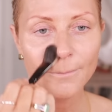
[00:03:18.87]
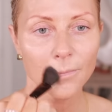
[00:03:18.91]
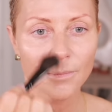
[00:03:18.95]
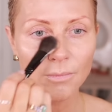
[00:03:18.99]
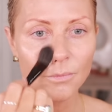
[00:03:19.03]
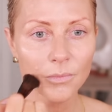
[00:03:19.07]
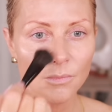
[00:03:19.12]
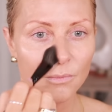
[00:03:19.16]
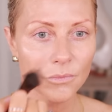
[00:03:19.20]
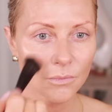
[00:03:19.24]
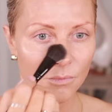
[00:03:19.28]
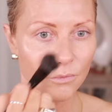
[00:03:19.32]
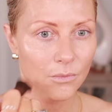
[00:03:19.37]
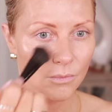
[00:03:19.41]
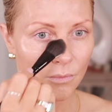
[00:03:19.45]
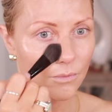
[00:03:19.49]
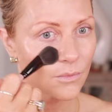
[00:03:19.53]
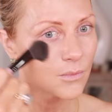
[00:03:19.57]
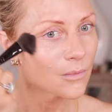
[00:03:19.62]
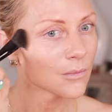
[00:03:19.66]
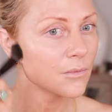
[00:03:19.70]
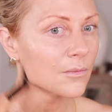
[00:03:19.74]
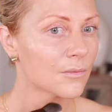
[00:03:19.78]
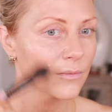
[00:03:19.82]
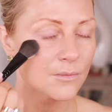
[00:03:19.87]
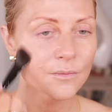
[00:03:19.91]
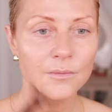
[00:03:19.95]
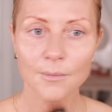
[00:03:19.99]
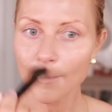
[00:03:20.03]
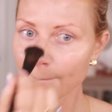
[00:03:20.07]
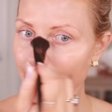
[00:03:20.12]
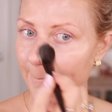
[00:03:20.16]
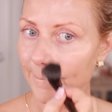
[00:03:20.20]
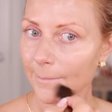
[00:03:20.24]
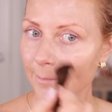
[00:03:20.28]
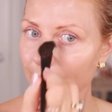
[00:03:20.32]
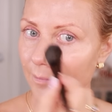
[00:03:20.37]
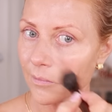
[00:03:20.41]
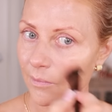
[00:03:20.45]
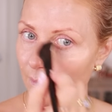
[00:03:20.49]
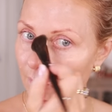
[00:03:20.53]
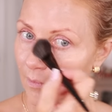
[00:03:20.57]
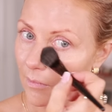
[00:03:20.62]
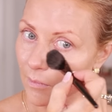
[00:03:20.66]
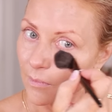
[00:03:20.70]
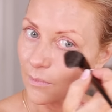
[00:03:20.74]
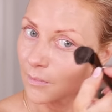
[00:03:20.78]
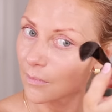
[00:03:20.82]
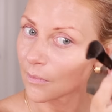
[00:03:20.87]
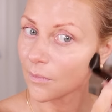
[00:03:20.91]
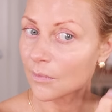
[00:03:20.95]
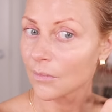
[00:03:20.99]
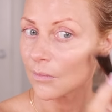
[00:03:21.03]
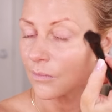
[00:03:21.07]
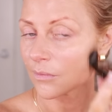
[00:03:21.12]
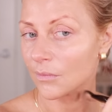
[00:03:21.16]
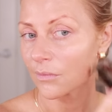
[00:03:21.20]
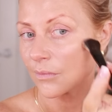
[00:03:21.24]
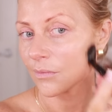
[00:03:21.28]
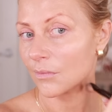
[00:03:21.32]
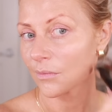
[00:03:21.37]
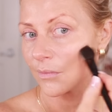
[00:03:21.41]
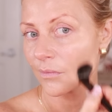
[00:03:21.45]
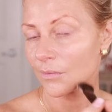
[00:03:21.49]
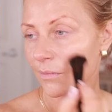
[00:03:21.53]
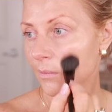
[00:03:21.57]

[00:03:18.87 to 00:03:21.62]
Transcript: (silence)